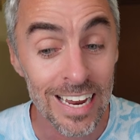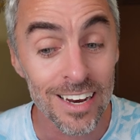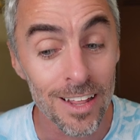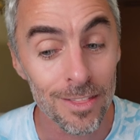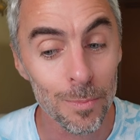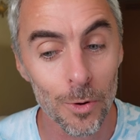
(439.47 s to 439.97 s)

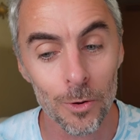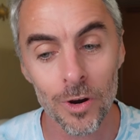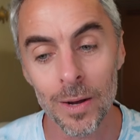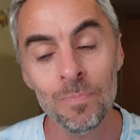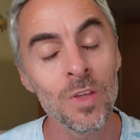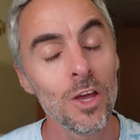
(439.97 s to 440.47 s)
in the
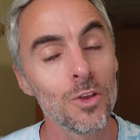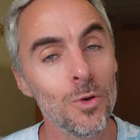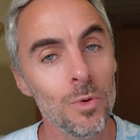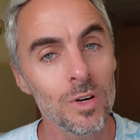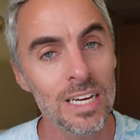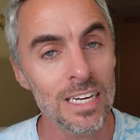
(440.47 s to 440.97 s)
program,
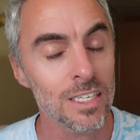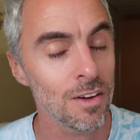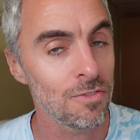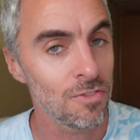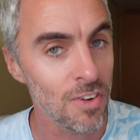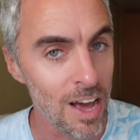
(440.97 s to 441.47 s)
you will get
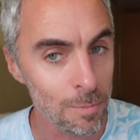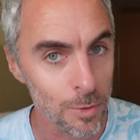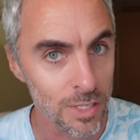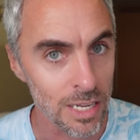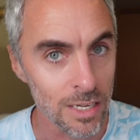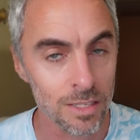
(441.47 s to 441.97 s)

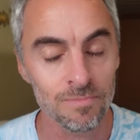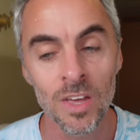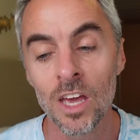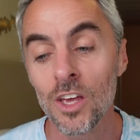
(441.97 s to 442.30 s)
5%.